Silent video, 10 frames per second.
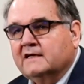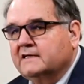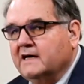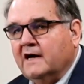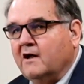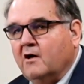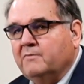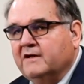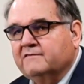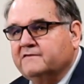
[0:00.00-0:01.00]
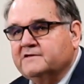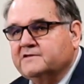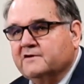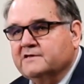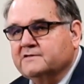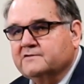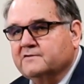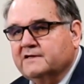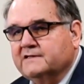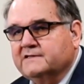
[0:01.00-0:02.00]
not all beneficiaries are
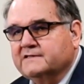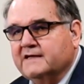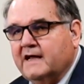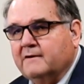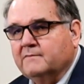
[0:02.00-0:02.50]
treated the same.